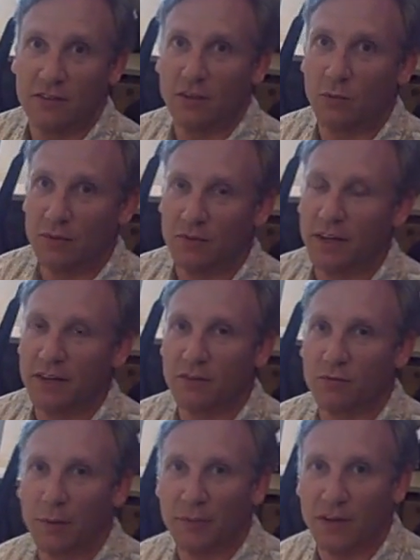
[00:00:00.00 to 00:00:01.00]
that we've gotten
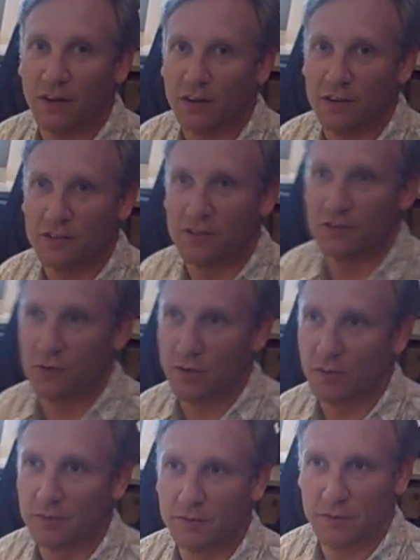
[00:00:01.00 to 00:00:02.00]
from the cars to sort
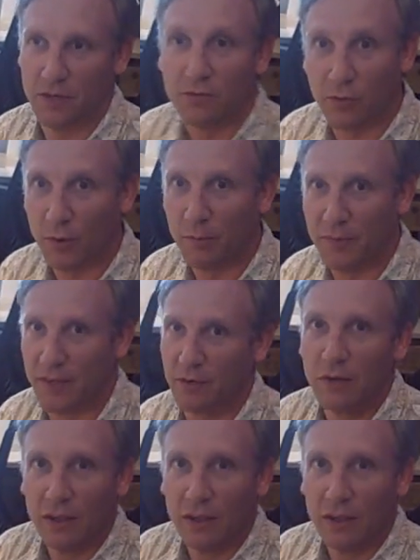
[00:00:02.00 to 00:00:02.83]
of confirm that